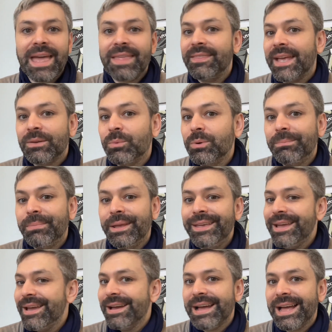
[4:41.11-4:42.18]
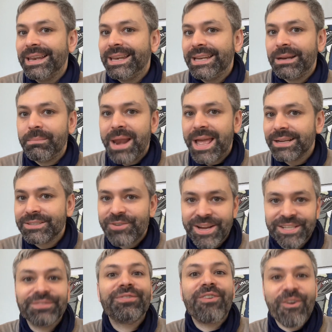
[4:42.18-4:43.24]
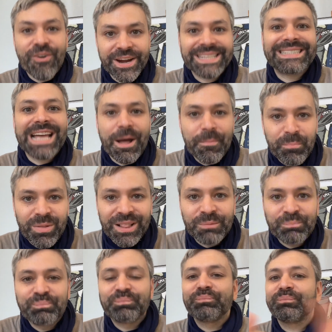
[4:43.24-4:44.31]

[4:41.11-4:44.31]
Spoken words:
and that would be a little black dress, for example.